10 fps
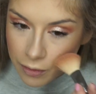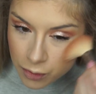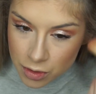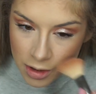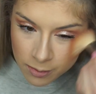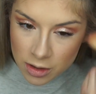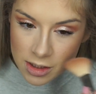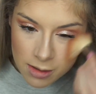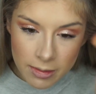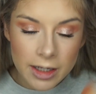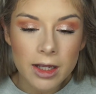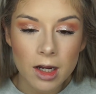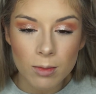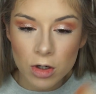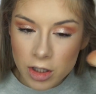For some reason my
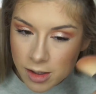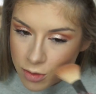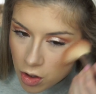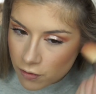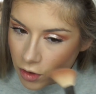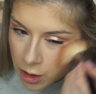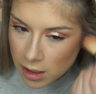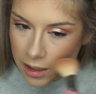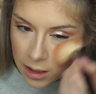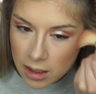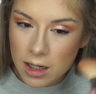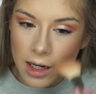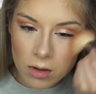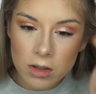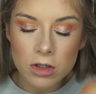camera keeps overheating and
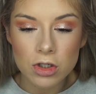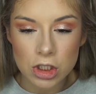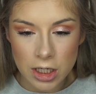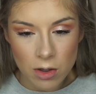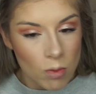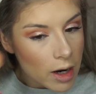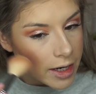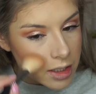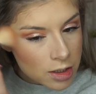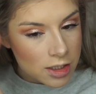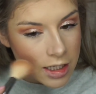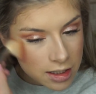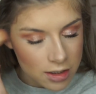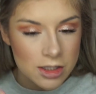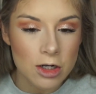I don't understand why it does
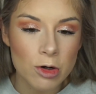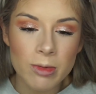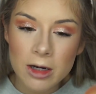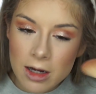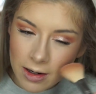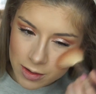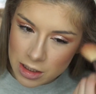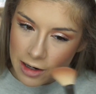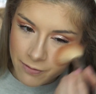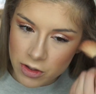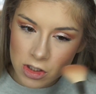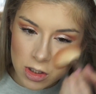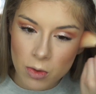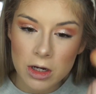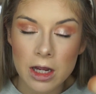that. Does anybody else have the
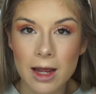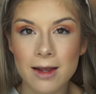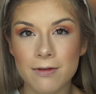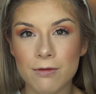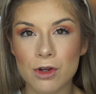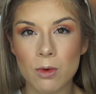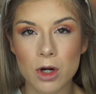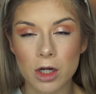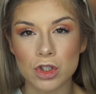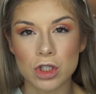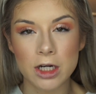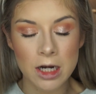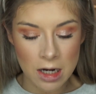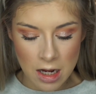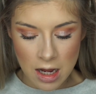Sony
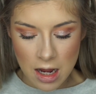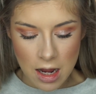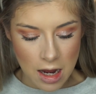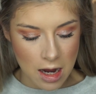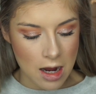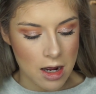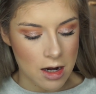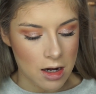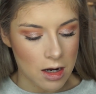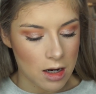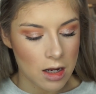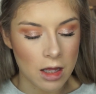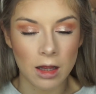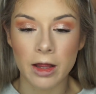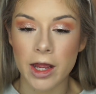A5100 and
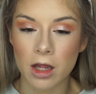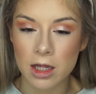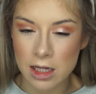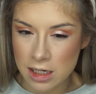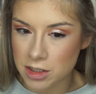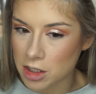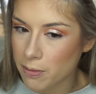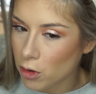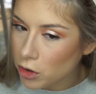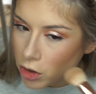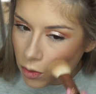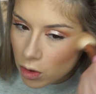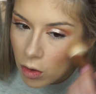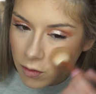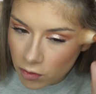it like heats up on you
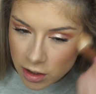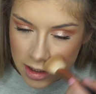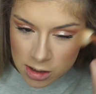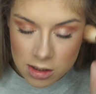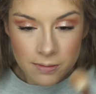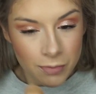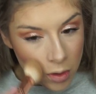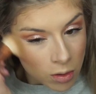or overheats?